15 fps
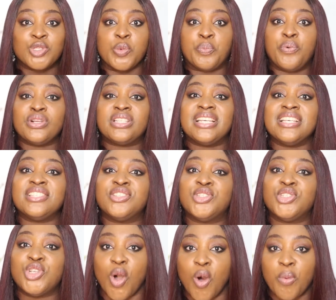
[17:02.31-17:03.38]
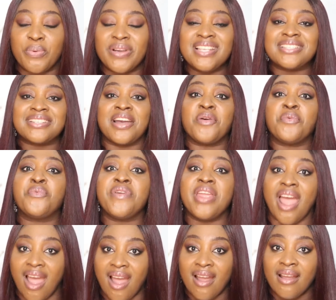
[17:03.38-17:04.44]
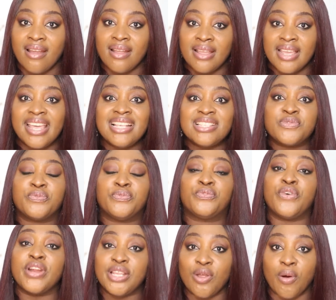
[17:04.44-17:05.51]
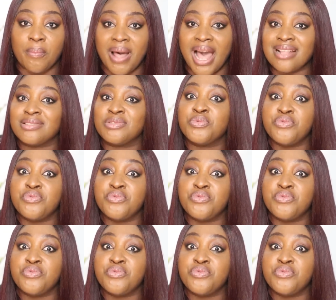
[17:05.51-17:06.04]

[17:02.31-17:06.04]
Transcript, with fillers: to put his job, his career, his freedom at